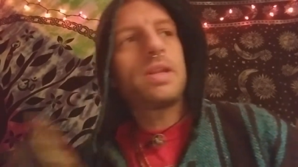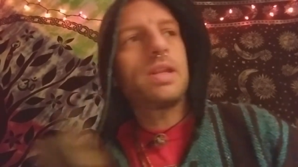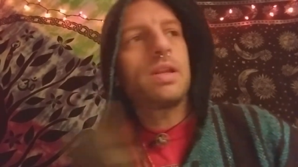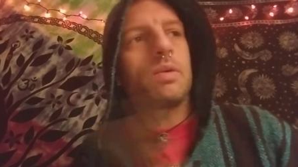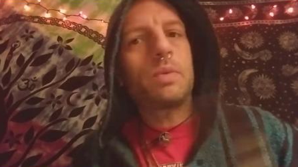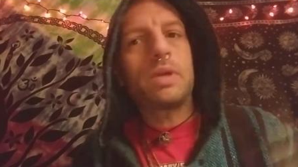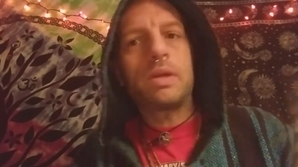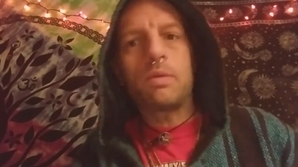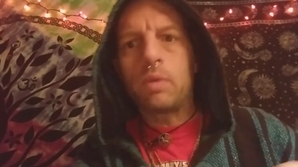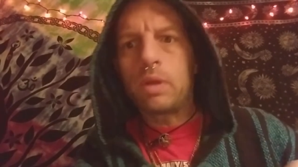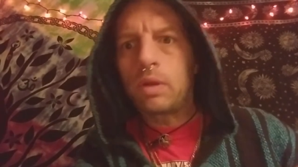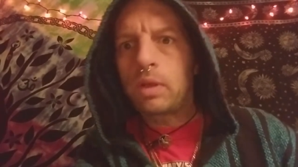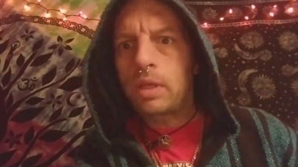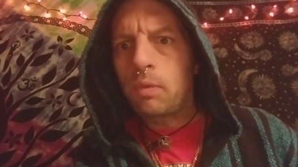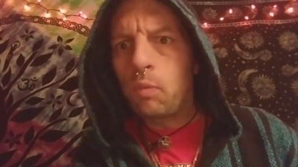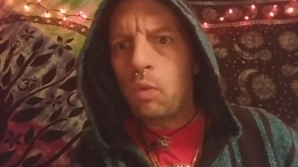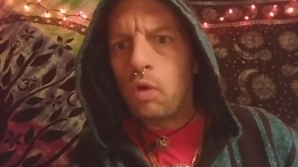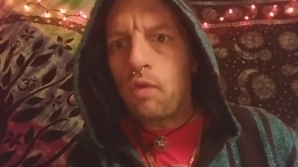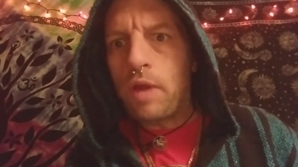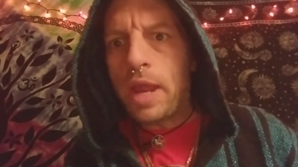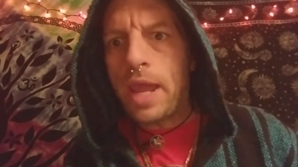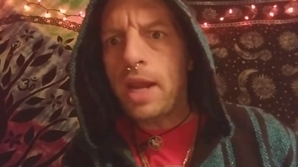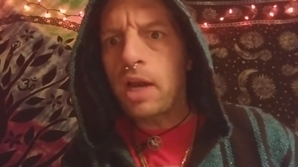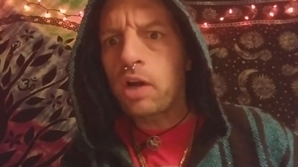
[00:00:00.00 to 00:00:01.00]
and we
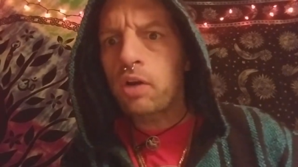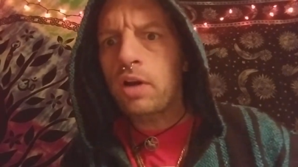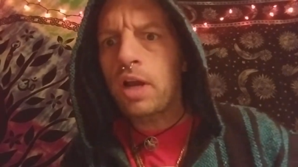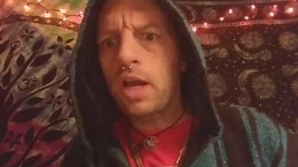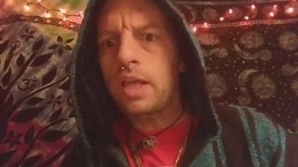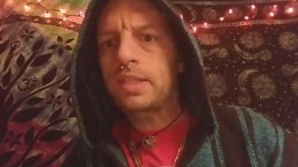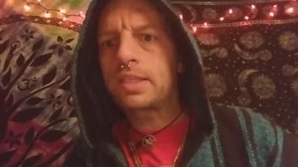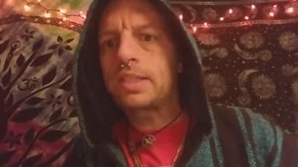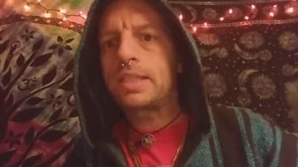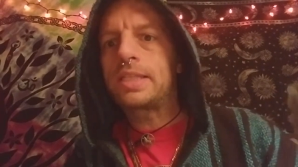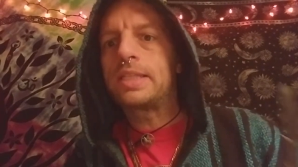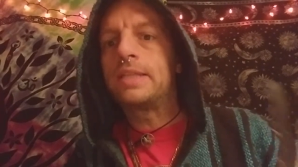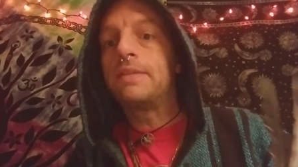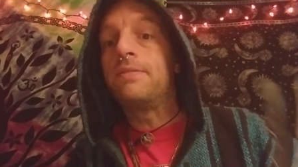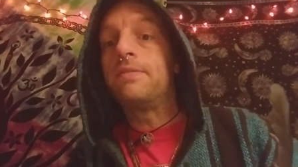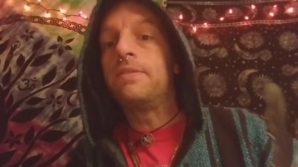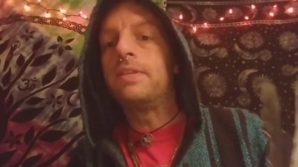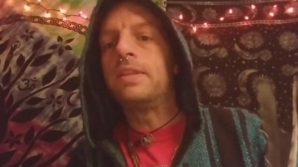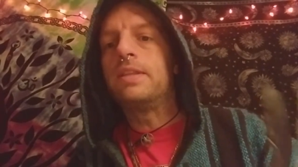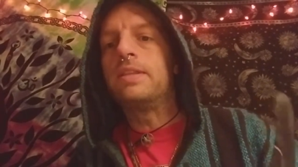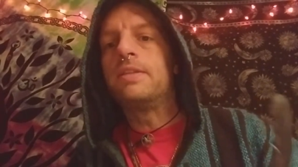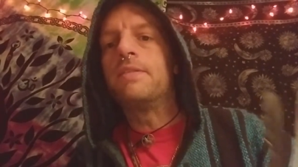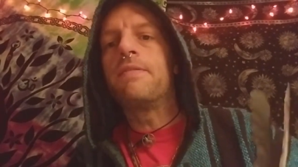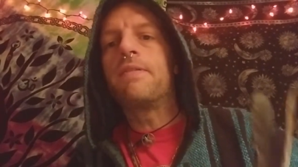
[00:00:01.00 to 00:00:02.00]
ran across
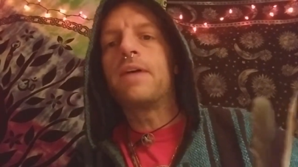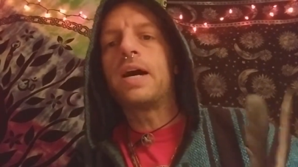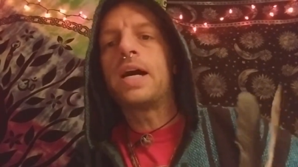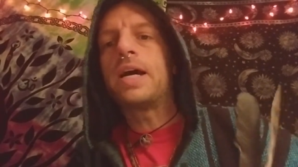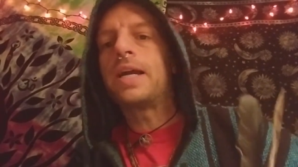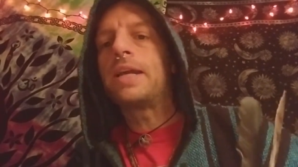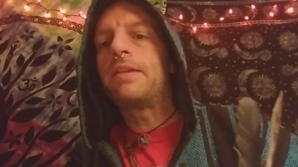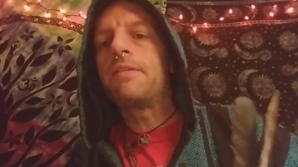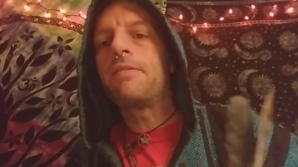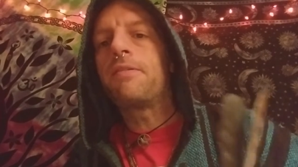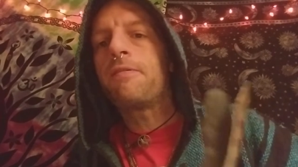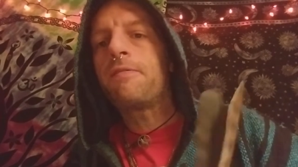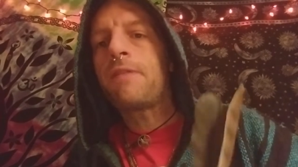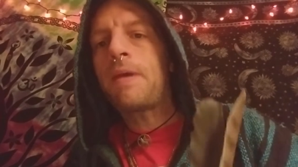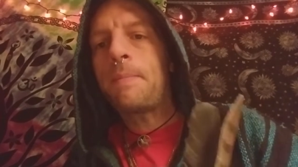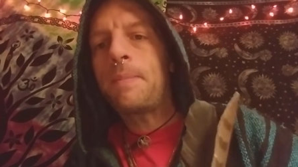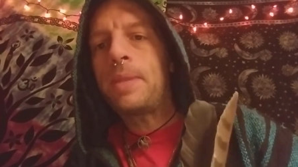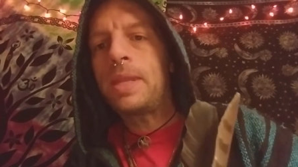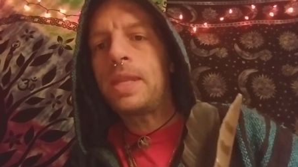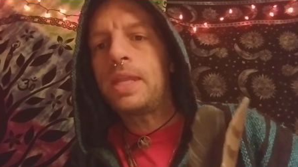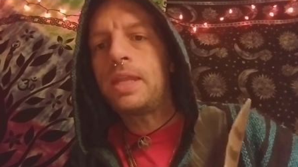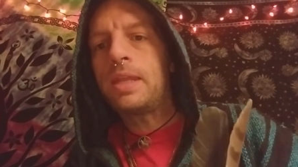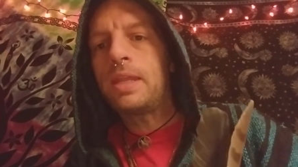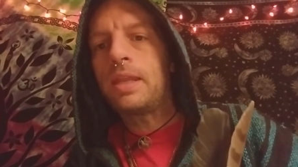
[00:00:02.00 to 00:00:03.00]
the divine
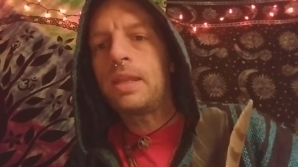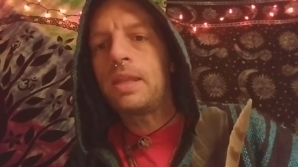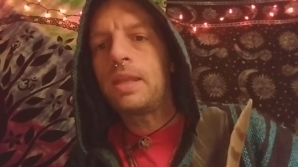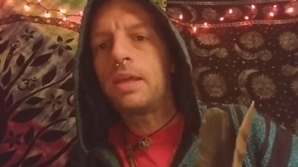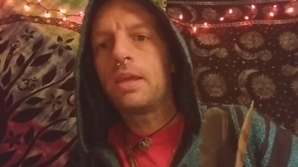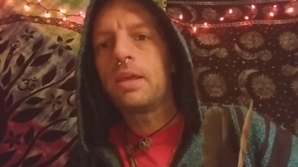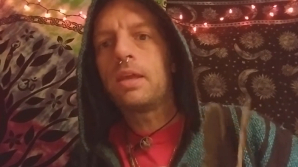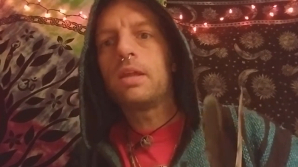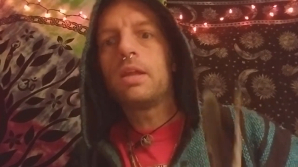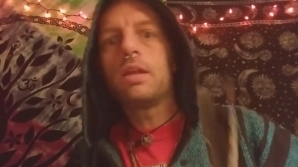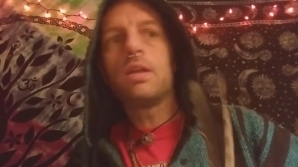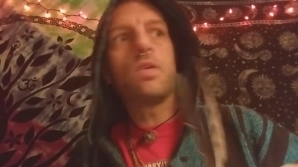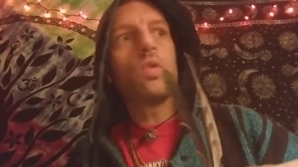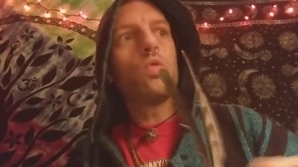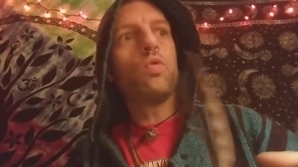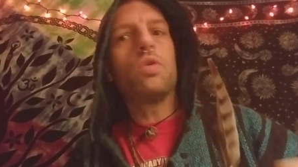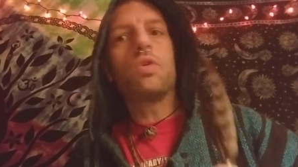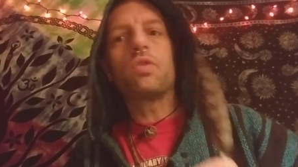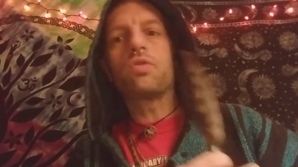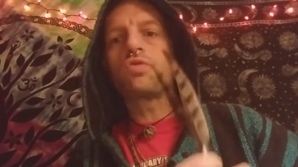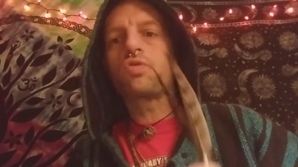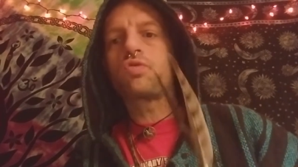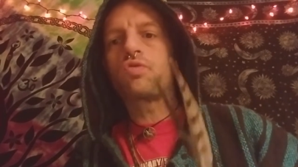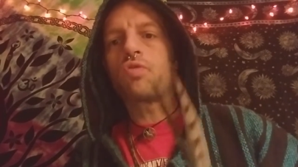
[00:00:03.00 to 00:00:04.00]
feminine
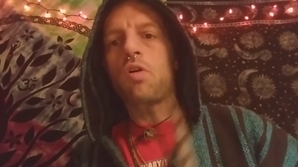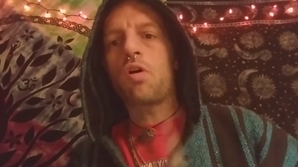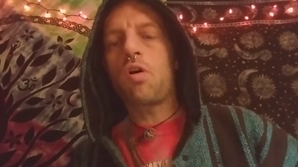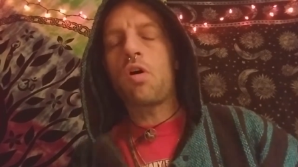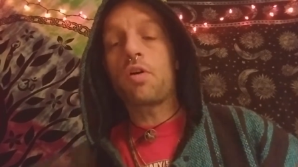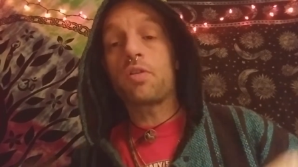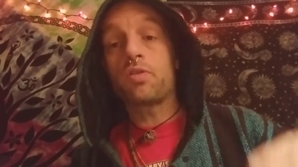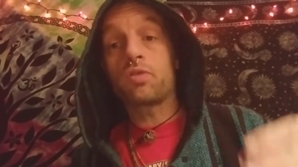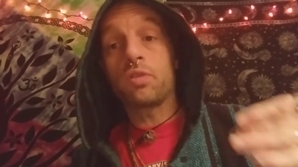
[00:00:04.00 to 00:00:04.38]
real strong.